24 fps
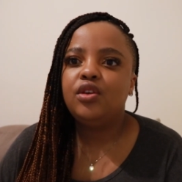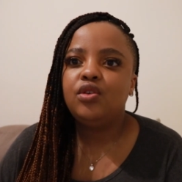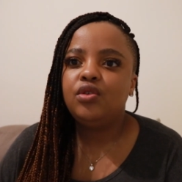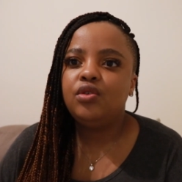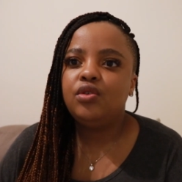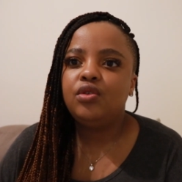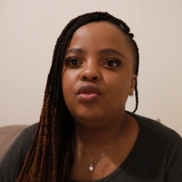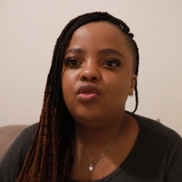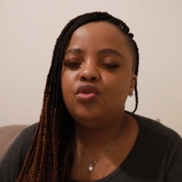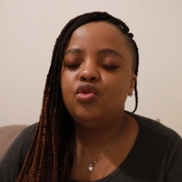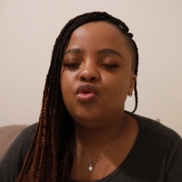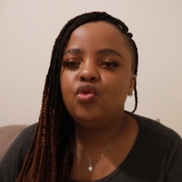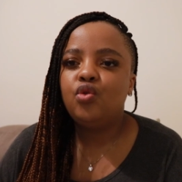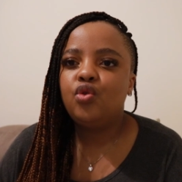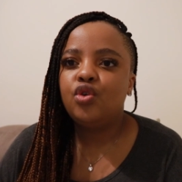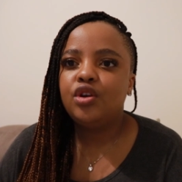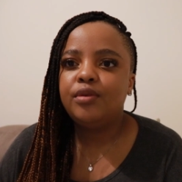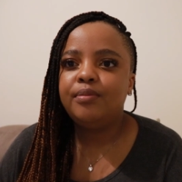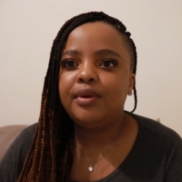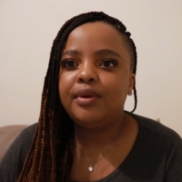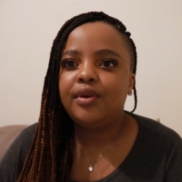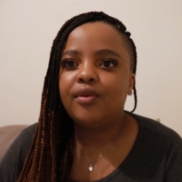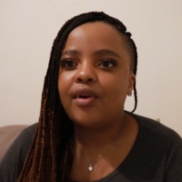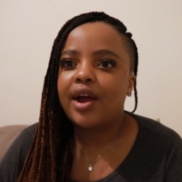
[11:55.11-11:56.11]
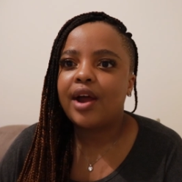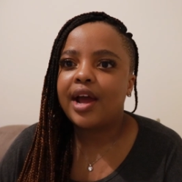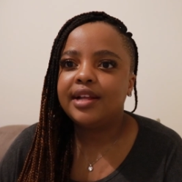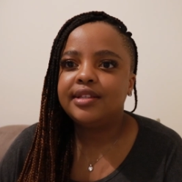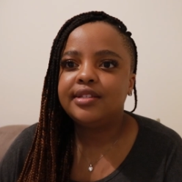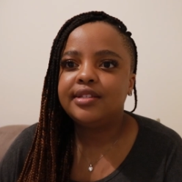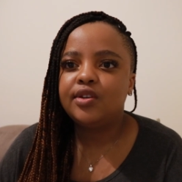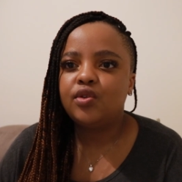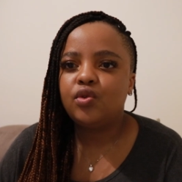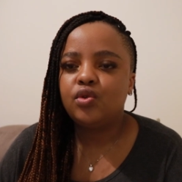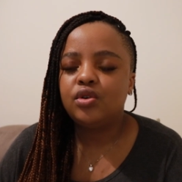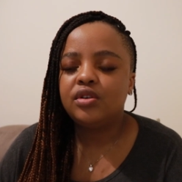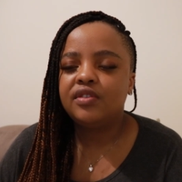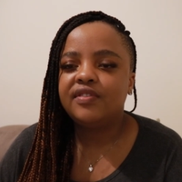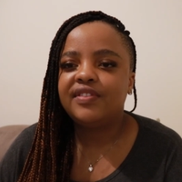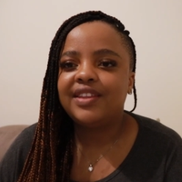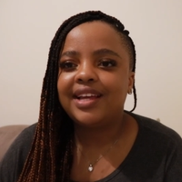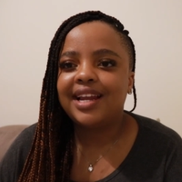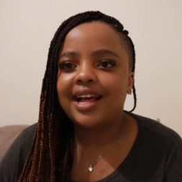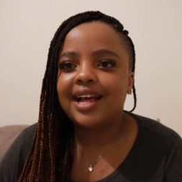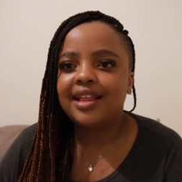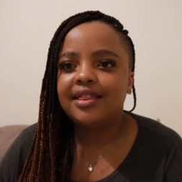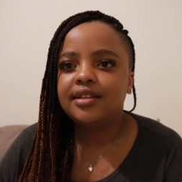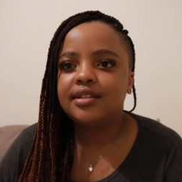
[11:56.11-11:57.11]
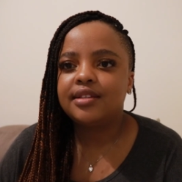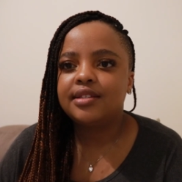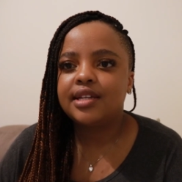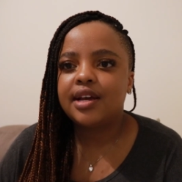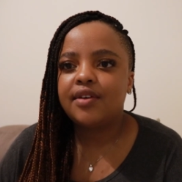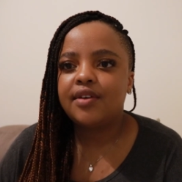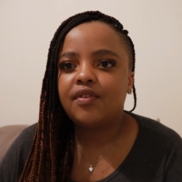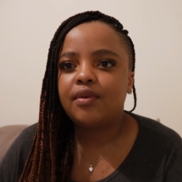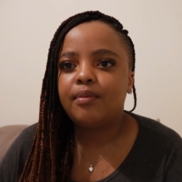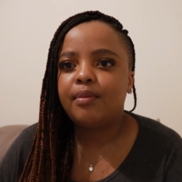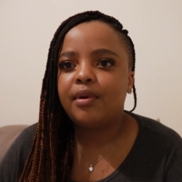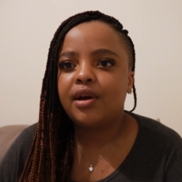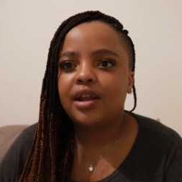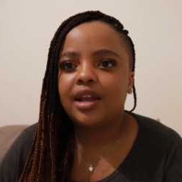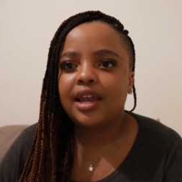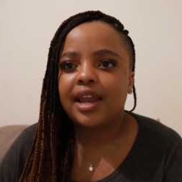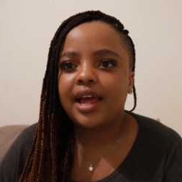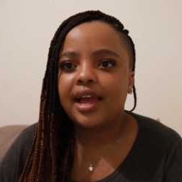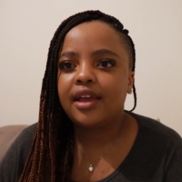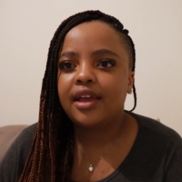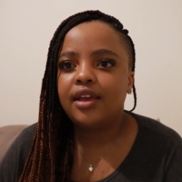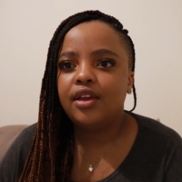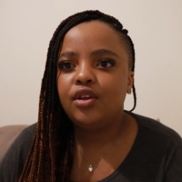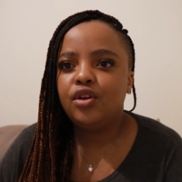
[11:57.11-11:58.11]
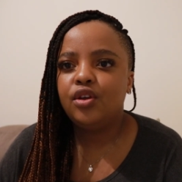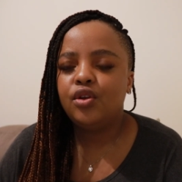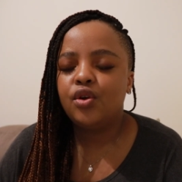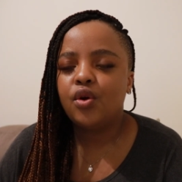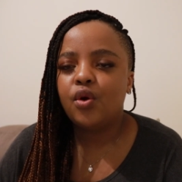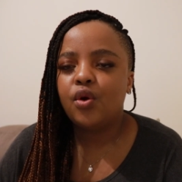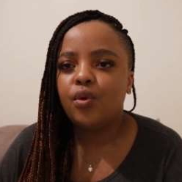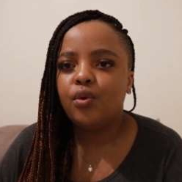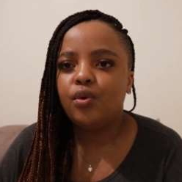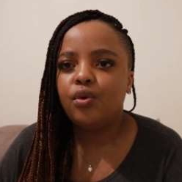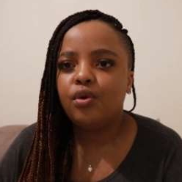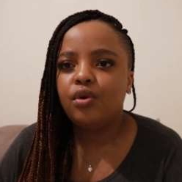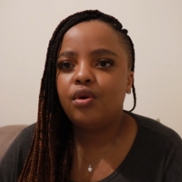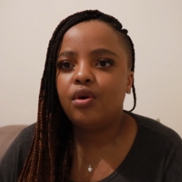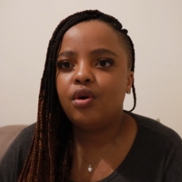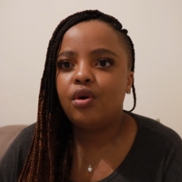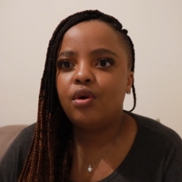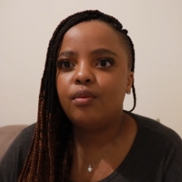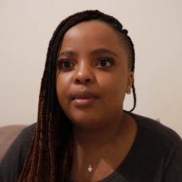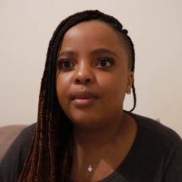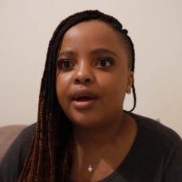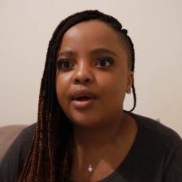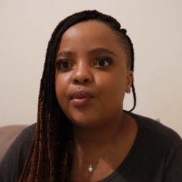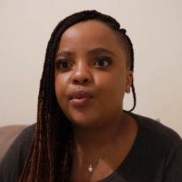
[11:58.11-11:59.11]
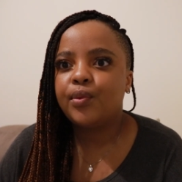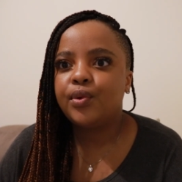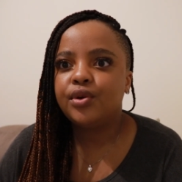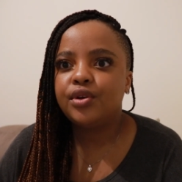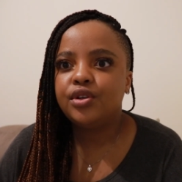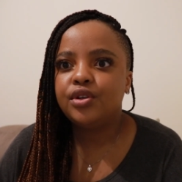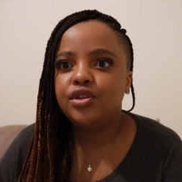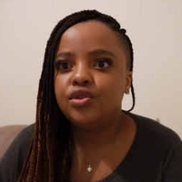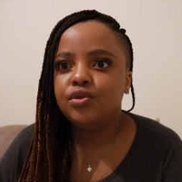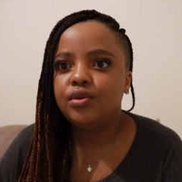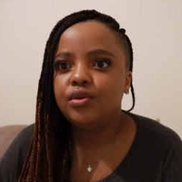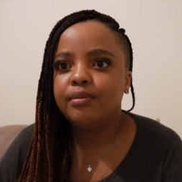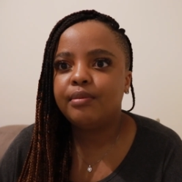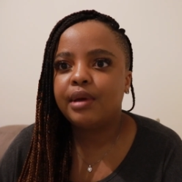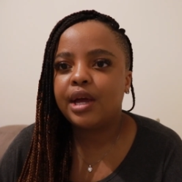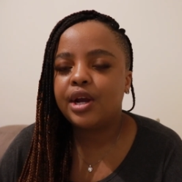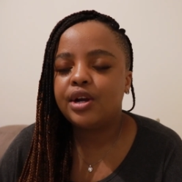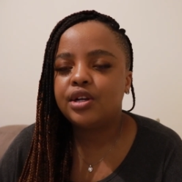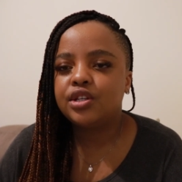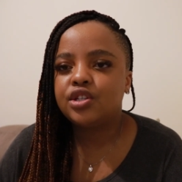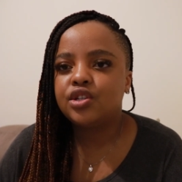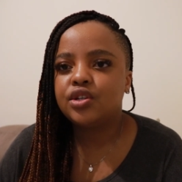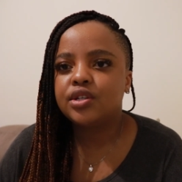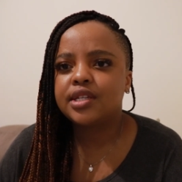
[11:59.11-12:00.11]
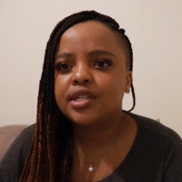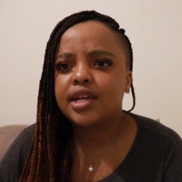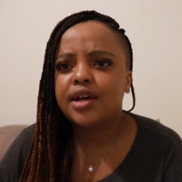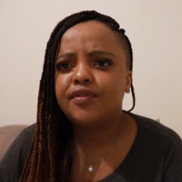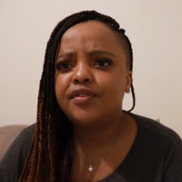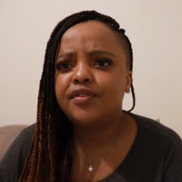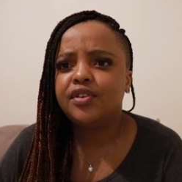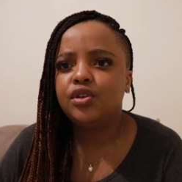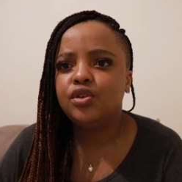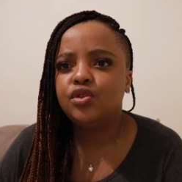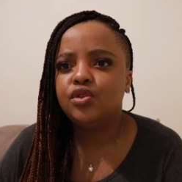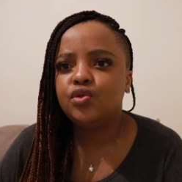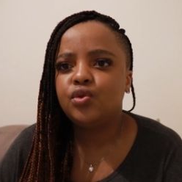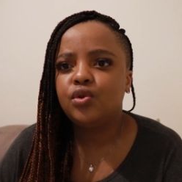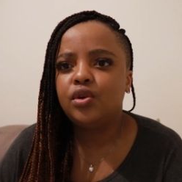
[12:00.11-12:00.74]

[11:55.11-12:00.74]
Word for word: you could be right and all of that other stuff about like you know oh my word you embarrass yourself and you do